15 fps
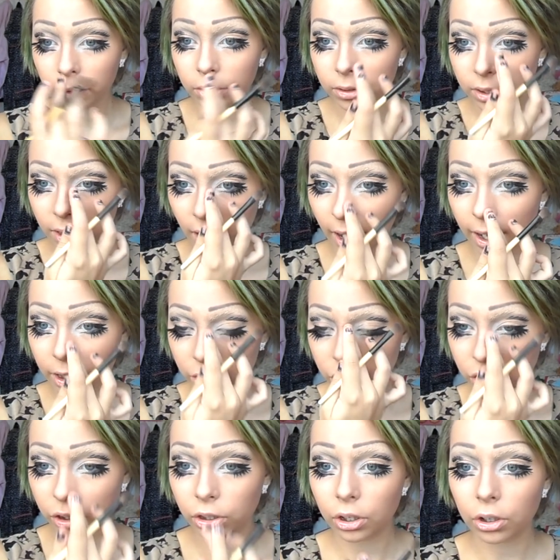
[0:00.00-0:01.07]
use that,
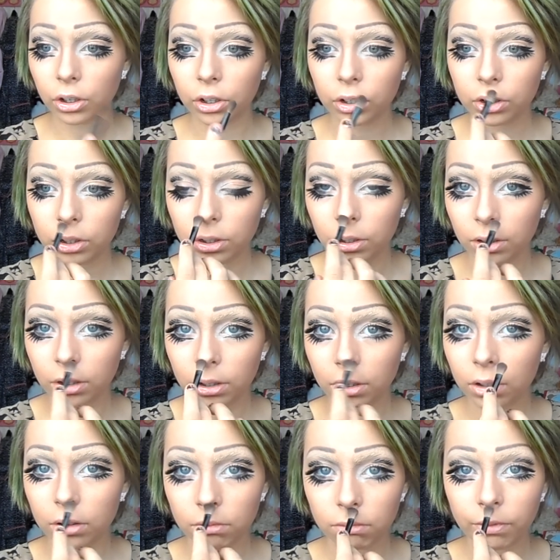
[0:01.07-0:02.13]
it should look
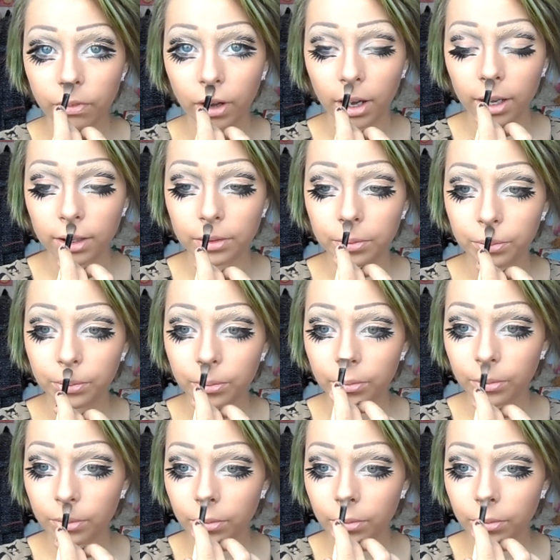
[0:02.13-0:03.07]
fine.